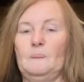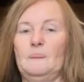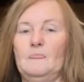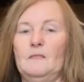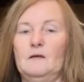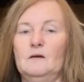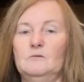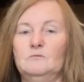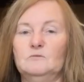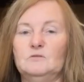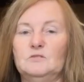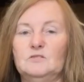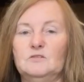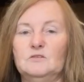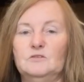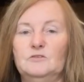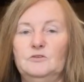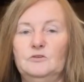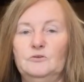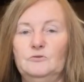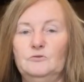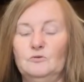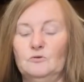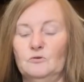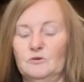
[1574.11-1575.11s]
It was the
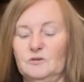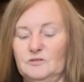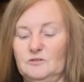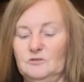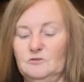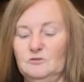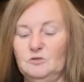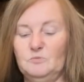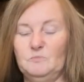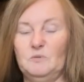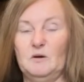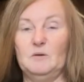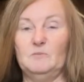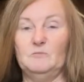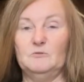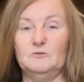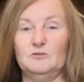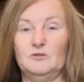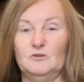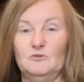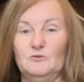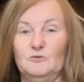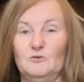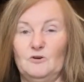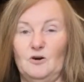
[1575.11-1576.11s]
New York newspapers
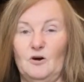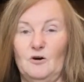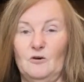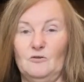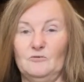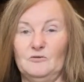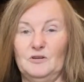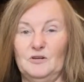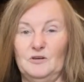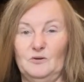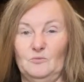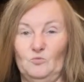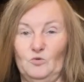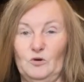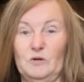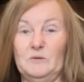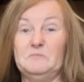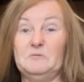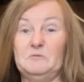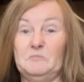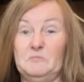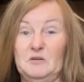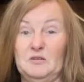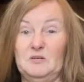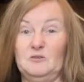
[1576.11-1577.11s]
who called him
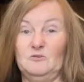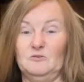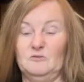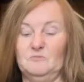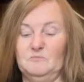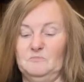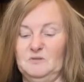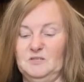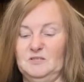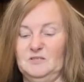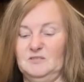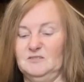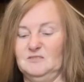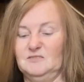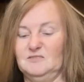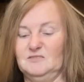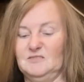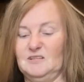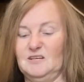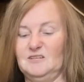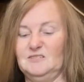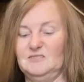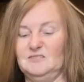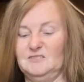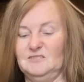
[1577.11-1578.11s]
Whipped Peter because
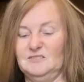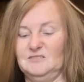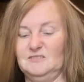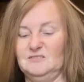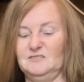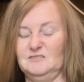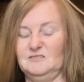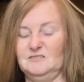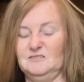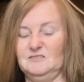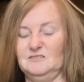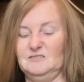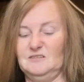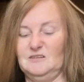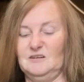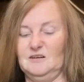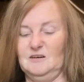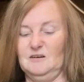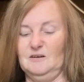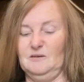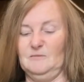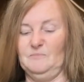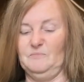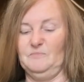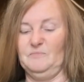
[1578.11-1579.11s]
they didn't
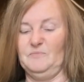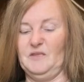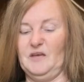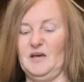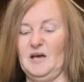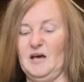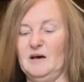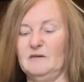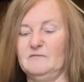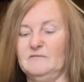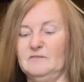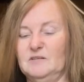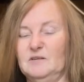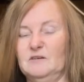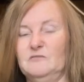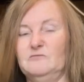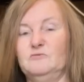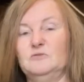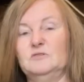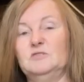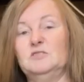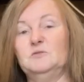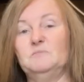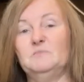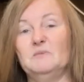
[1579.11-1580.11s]
have enough
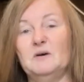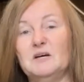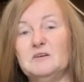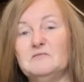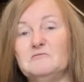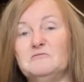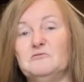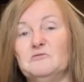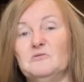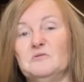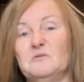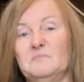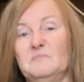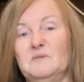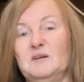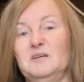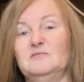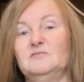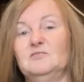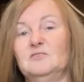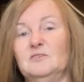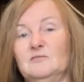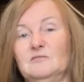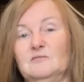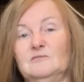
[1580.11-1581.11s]
respect for the man
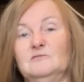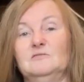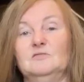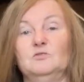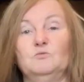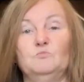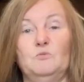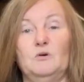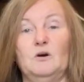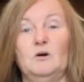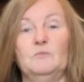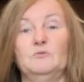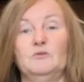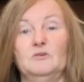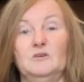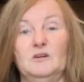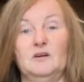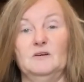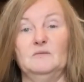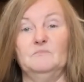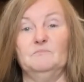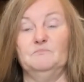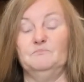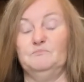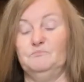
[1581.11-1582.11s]
to learn his proper
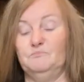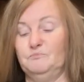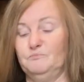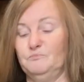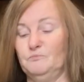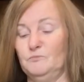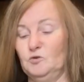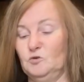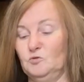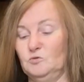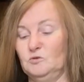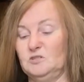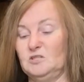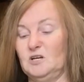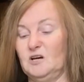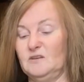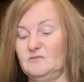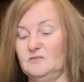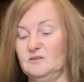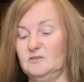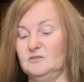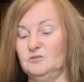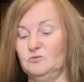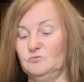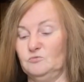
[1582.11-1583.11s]
name, which I
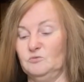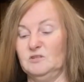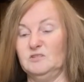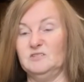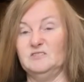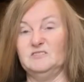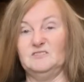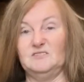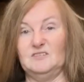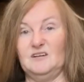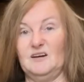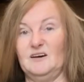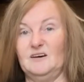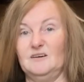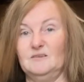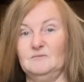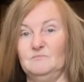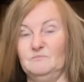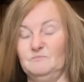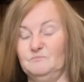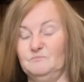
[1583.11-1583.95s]
think is really sad.